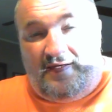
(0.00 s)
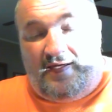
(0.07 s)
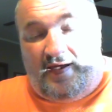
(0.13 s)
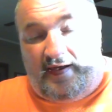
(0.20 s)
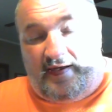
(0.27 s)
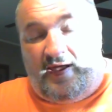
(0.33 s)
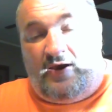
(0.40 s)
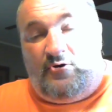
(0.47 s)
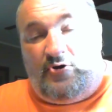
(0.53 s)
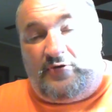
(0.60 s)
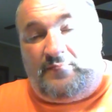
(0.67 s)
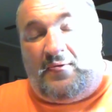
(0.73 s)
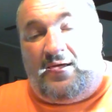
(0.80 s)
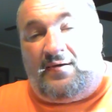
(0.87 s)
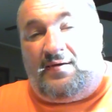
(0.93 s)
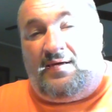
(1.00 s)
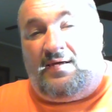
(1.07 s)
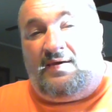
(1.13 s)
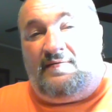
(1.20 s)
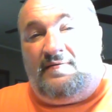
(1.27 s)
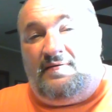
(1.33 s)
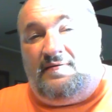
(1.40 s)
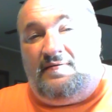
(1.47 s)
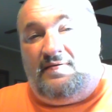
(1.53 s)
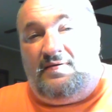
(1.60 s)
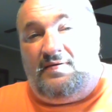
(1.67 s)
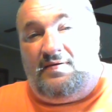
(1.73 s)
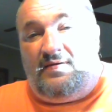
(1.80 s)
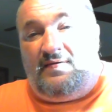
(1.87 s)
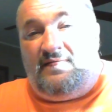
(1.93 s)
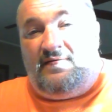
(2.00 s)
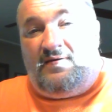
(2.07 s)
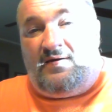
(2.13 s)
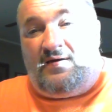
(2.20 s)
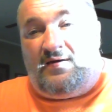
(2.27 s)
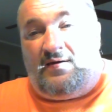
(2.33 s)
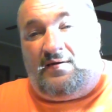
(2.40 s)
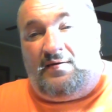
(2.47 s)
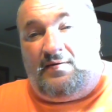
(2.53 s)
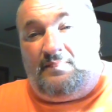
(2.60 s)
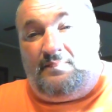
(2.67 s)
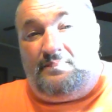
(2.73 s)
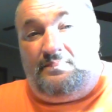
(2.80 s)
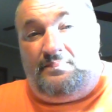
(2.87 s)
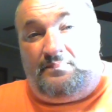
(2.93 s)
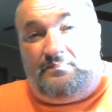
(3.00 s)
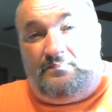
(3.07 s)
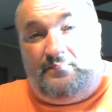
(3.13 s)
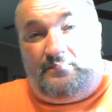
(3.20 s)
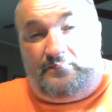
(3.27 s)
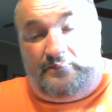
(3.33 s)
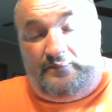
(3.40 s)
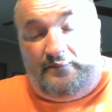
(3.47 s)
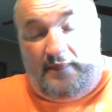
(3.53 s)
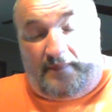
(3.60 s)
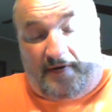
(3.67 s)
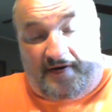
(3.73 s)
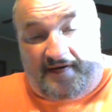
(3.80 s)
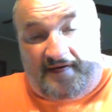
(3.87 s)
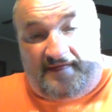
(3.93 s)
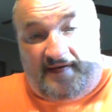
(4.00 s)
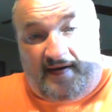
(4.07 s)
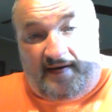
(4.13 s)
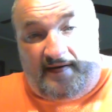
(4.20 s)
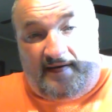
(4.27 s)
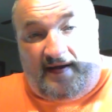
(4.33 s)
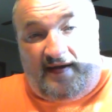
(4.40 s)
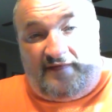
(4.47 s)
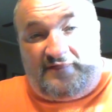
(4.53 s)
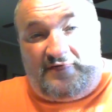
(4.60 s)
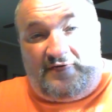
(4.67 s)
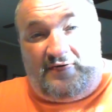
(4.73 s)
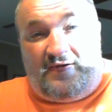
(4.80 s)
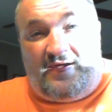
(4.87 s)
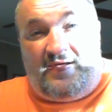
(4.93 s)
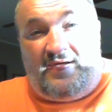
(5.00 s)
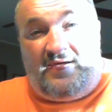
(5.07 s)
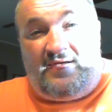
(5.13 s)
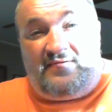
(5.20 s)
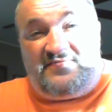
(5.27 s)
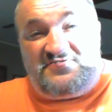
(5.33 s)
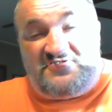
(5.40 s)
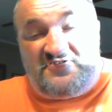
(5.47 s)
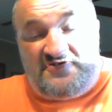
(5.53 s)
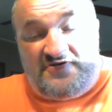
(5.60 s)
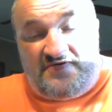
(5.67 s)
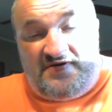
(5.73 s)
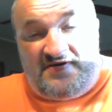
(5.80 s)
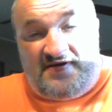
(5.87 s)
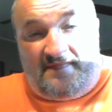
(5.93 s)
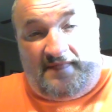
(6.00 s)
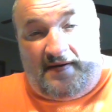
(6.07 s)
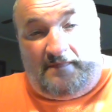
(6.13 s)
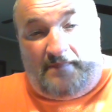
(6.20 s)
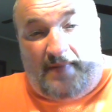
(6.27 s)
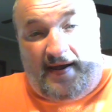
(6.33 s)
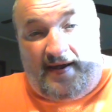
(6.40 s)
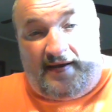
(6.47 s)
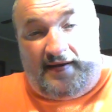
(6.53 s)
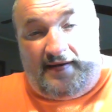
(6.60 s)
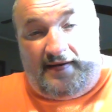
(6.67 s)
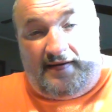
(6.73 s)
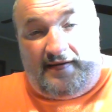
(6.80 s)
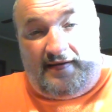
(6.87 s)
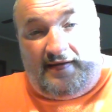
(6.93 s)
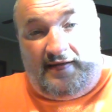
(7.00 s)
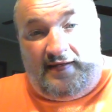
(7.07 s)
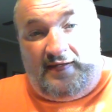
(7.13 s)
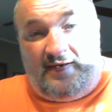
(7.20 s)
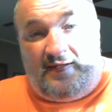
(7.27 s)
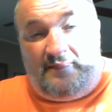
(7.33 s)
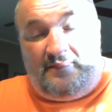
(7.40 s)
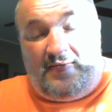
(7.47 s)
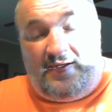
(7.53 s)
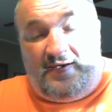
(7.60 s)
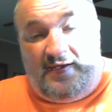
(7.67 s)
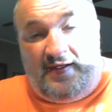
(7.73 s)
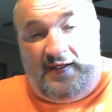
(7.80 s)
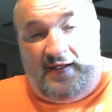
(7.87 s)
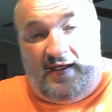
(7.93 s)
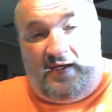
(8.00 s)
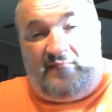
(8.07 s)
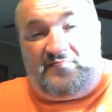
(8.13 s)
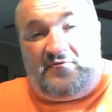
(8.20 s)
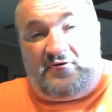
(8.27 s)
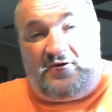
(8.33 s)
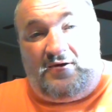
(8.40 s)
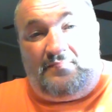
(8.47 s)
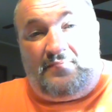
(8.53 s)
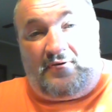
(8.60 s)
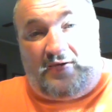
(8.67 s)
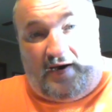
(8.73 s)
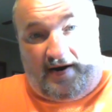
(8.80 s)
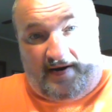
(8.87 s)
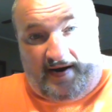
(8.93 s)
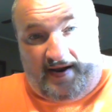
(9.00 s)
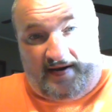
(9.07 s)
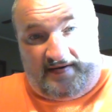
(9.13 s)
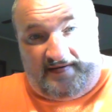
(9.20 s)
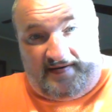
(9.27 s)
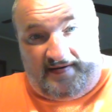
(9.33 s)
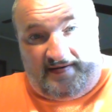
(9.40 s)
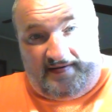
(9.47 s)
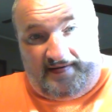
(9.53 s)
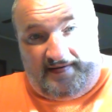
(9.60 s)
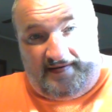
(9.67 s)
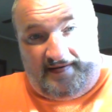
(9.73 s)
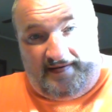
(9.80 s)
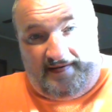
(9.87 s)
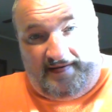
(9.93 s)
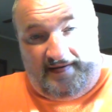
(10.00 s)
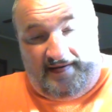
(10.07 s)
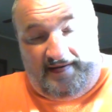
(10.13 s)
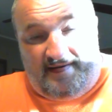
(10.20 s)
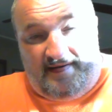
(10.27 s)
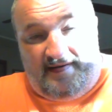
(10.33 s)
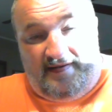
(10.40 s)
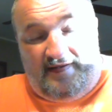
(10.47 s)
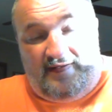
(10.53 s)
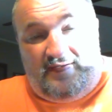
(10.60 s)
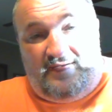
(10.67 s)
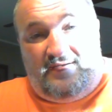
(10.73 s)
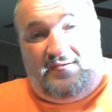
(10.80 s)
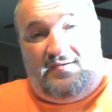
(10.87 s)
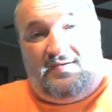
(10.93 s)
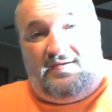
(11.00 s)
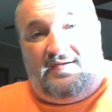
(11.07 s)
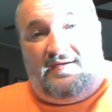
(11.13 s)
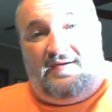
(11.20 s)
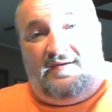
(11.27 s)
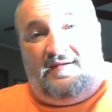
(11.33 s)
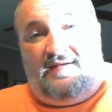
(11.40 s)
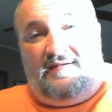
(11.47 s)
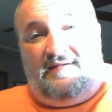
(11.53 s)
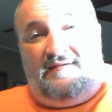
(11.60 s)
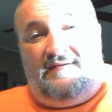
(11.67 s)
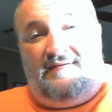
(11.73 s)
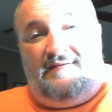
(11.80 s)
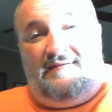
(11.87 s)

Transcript: I got hooked back on uh, Percocet after I had surgeries on my back and on my knee after a couple car accidents. And